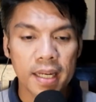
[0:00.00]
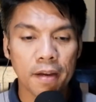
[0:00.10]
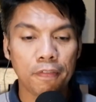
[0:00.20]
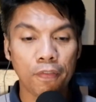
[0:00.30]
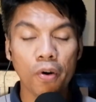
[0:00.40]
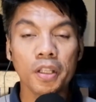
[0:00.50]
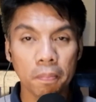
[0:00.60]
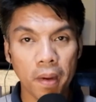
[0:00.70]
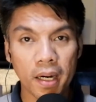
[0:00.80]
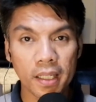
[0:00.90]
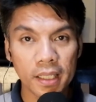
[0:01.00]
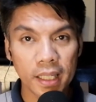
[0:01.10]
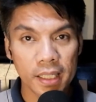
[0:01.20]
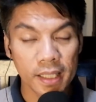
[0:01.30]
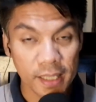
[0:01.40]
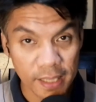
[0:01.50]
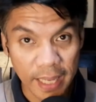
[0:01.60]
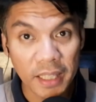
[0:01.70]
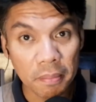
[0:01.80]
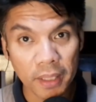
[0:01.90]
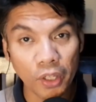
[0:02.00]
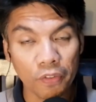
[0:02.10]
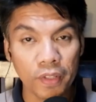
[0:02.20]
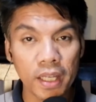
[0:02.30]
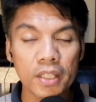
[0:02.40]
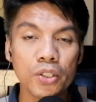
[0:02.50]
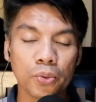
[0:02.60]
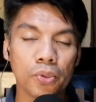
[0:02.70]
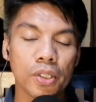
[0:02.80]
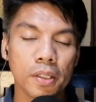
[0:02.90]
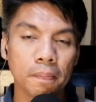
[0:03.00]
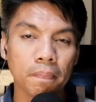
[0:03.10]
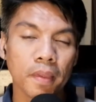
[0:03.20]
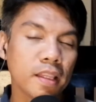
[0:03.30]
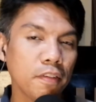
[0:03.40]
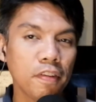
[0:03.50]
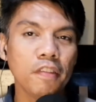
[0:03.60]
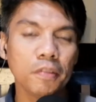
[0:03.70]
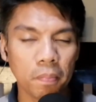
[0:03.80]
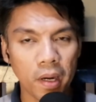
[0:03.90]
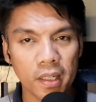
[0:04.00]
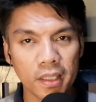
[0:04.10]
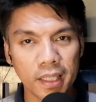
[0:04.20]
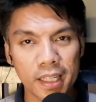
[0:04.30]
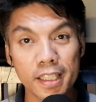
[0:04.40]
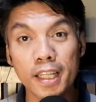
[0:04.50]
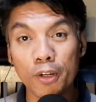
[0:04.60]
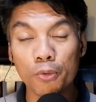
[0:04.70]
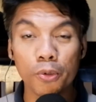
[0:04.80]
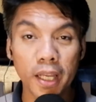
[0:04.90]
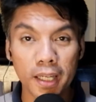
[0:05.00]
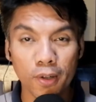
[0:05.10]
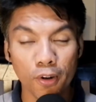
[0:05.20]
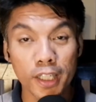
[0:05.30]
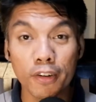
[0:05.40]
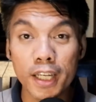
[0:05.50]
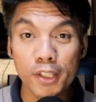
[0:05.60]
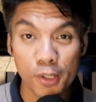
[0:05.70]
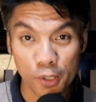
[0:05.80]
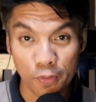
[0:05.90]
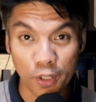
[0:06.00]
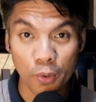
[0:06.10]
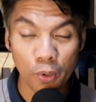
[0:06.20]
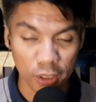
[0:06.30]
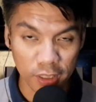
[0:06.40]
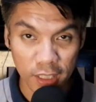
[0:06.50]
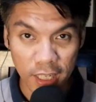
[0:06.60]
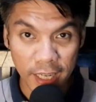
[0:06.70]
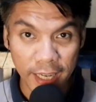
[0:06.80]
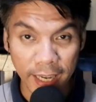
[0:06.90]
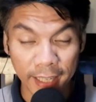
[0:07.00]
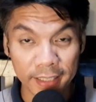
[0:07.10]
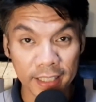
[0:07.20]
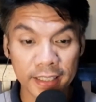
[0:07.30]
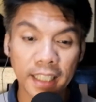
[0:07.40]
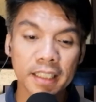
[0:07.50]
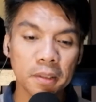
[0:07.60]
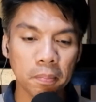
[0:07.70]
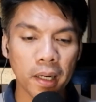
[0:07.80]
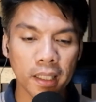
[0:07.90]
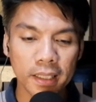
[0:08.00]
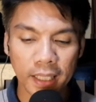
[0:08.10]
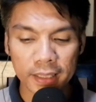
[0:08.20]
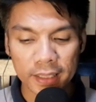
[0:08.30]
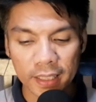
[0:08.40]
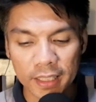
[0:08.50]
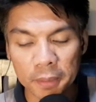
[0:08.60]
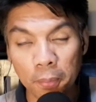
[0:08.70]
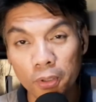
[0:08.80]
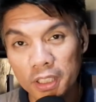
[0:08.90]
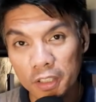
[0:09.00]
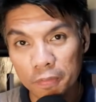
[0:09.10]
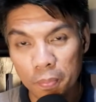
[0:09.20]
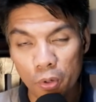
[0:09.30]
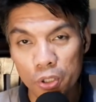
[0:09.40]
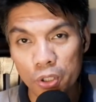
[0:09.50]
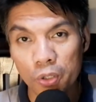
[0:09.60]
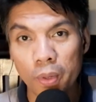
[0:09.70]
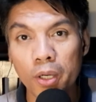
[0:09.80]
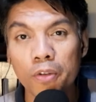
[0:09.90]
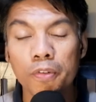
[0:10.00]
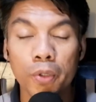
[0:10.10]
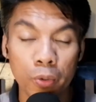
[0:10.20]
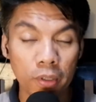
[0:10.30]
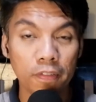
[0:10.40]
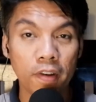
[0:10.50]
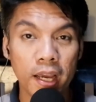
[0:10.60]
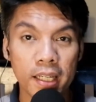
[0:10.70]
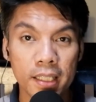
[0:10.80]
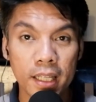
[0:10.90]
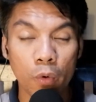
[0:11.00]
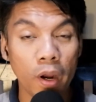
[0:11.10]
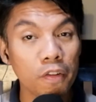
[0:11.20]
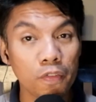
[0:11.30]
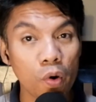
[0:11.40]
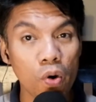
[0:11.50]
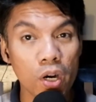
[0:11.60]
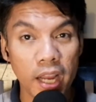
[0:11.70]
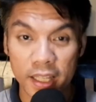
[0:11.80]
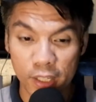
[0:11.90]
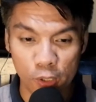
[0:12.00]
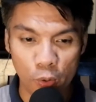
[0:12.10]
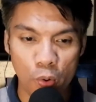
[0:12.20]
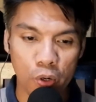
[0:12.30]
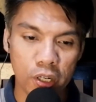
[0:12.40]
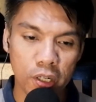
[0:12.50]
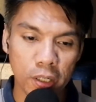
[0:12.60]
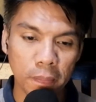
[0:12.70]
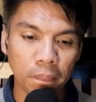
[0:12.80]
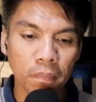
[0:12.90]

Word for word: The fourth part is the statement of the issues. The fifth part is the ruling or the reasons of the court. And the sixth part is the dispositive portion, where you, you will find the wherefore and the so ordered.